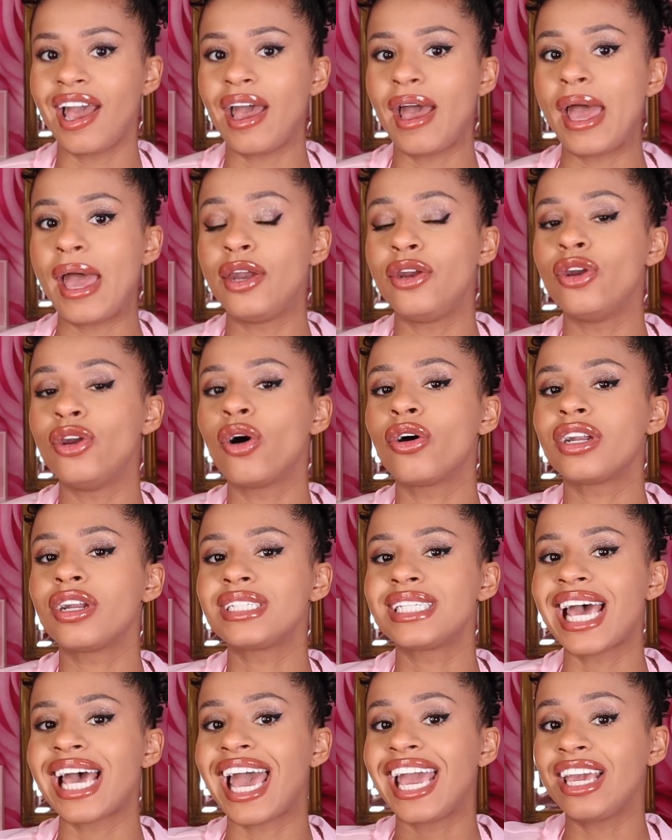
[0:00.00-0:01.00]
and not
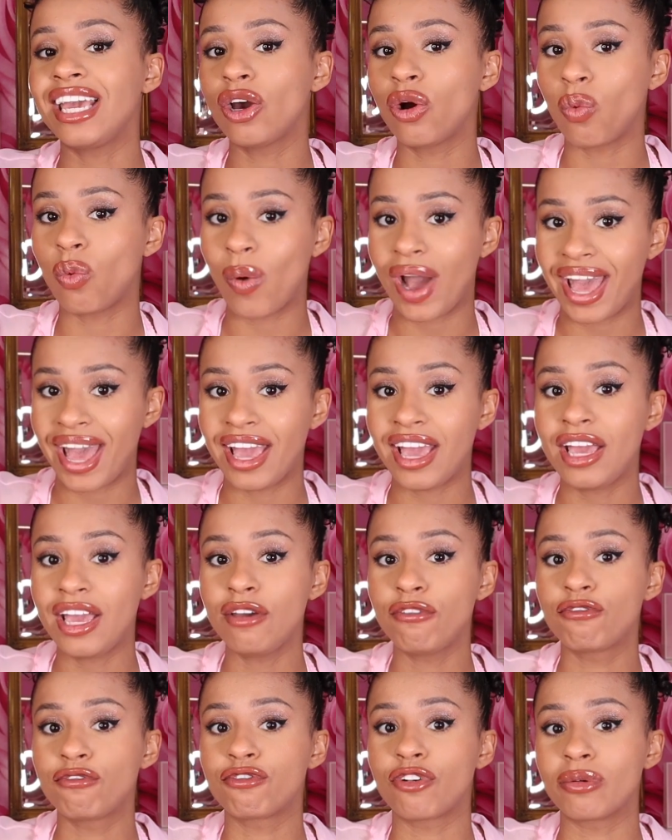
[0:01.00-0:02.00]
take away
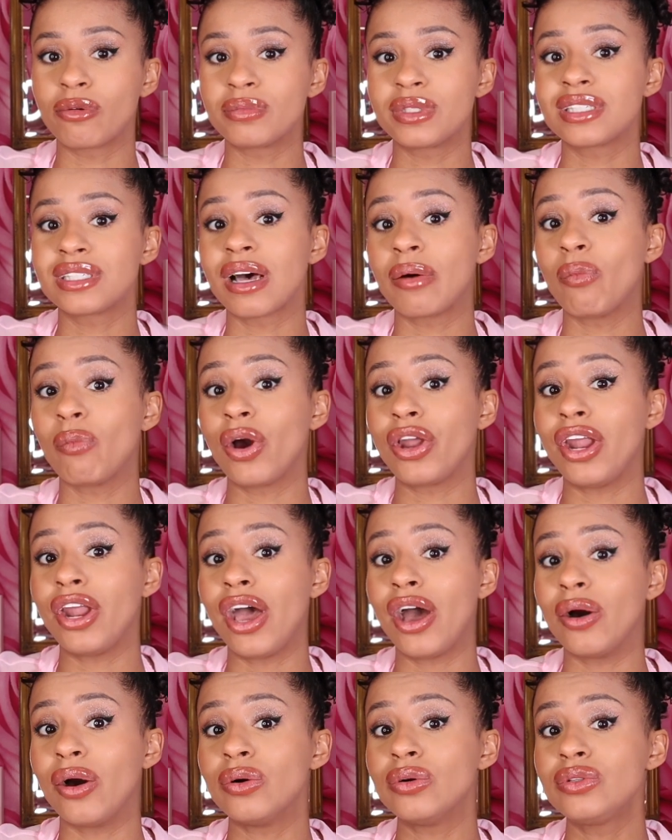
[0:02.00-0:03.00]
from someone
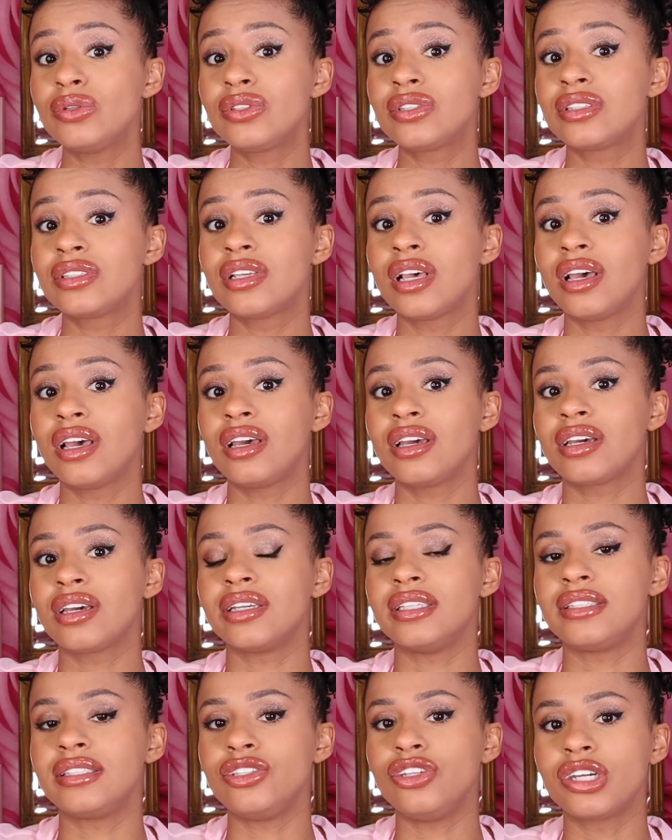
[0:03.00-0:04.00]
else,
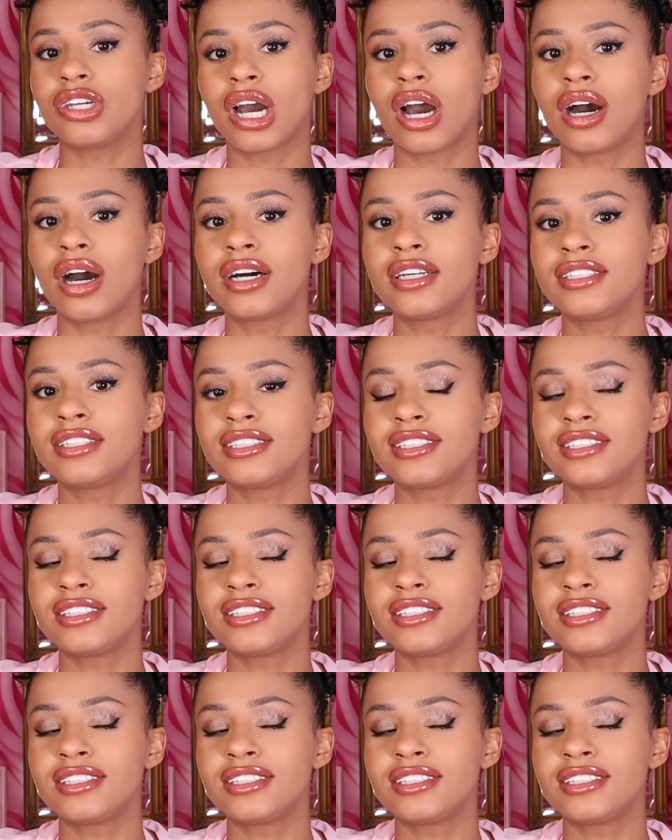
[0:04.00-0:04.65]
because you can't,